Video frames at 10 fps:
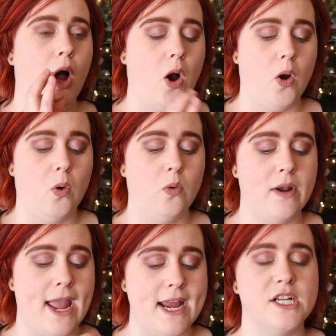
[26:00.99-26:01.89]

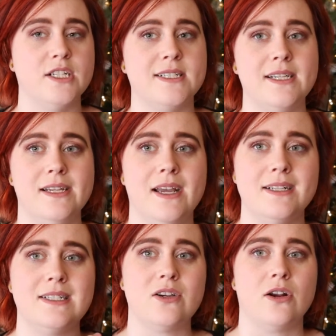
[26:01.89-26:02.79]
own agency
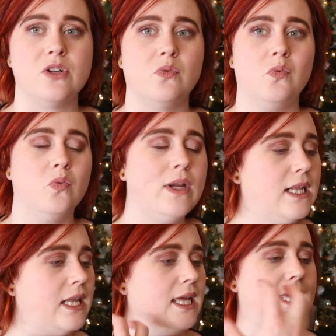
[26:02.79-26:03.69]
and start to
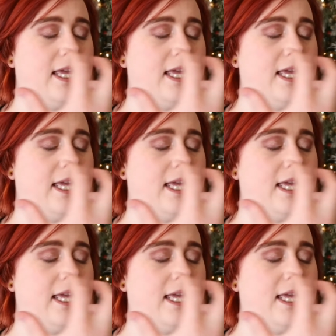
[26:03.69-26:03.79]
really